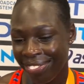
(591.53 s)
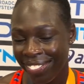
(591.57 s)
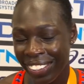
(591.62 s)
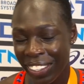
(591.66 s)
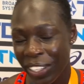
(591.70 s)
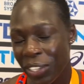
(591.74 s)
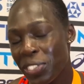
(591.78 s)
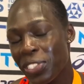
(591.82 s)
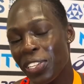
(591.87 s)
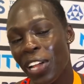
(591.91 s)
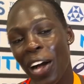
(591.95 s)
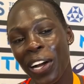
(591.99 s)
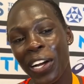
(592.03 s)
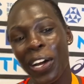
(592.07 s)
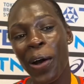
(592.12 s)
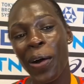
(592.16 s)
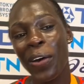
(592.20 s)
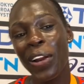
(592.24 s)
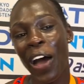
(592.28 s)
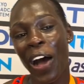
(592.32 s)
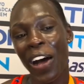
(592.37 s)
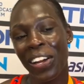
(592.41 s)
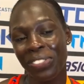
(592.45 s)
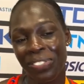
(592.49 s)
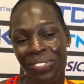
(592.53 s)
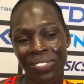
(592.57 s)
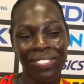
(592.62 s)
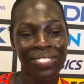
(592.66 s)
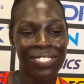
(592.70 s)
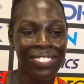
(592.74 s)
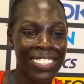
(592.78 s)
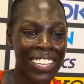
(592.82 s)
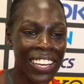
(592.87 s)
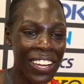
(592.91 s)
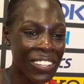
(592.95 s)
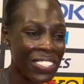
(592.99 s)
there's a lot going on.
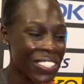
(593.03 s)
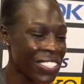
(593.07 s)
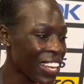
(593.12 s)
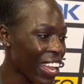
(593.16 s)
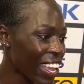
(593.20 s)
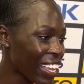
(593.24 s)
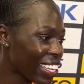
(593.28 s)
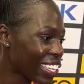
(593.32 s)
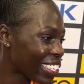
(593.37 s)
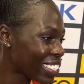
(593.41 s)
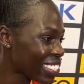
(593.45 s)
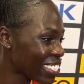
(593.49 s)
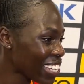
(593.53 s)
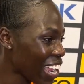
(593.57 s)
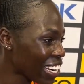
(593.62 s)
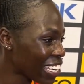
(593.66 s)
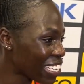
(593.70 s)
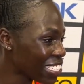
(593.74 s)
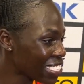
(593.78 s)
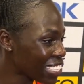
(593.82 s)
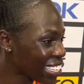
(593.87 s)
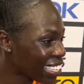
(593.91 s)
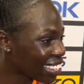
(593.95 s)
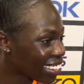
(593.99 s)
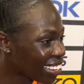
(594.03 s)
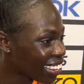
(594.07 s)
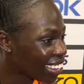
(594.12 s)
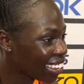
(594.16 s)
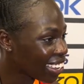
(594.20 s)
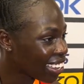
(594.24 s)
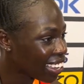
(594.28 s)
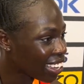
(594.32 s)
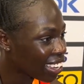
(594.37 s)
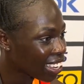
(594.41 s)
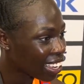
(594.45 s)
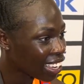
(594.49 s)
You know, it's not it's not easy. It's
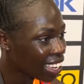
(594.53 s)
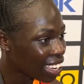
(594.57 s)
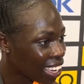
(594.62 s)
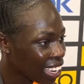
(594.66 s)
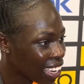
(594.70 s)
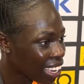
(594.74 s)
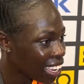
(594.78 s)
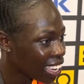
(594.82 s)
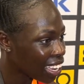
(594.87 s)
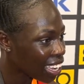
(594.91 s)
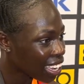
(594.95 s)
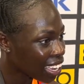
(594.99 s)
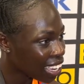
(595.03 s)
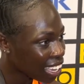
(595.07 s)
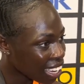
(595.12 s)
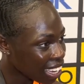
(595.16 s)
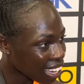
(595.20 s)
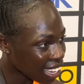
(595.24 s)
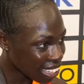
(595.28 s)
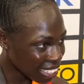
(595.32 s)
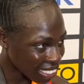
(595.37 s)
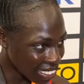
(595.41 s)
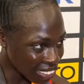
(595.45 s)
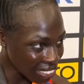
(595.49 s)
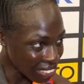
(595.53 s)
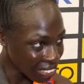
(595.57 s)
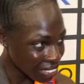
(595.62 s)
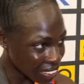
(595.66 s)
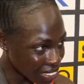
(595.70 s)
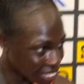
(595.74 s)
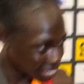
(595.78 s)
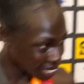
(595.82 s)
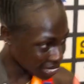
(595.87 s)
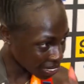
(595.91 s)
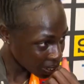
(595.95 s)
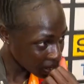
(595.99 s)
been a lot with you know
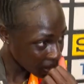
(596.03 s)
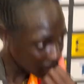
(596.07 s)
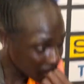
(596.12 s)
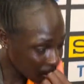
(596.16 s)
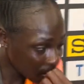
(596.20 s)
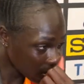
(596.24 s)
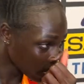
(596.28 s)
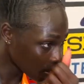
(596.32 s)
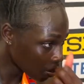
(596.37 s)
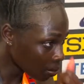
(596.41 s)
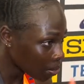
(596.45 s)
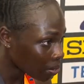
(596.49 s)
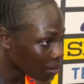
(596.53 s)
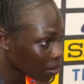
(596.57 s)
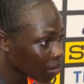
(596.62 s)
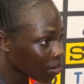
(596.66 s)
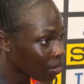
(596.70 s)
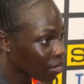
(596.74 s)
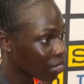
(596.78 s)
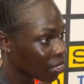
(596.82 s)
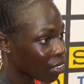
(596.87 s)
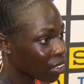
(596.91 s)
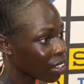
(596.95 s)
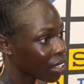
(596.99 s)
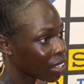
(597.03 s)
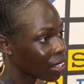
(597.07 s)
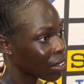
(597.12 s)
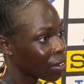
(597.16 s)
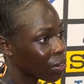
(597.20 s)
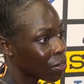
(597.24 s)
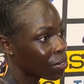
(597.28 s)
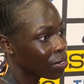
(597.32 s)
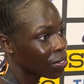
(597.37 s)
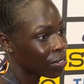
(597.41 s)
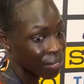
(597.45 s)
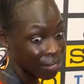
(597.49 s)
Olympics, Worlds, Worlds,
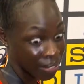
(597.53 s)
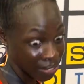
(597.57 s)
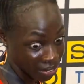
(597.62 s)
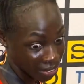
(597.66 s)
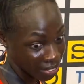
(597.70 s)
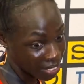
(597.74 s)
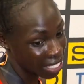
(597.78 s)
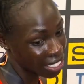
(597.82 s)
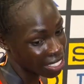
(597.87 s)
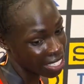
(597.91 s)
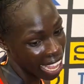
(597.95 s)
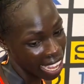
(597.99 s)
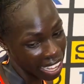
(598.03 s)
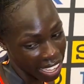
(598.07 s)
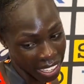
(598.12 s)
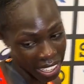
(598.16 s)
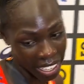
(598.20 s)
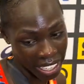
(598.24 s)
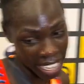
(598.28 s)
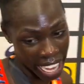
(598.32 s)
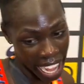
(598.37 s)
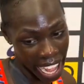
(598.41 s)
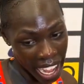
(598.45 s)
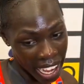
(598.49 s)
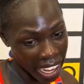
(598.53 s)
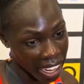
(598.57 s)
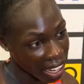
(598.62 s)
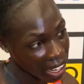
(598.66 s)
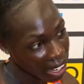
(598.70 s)
Olympics. Exactly. Yeah.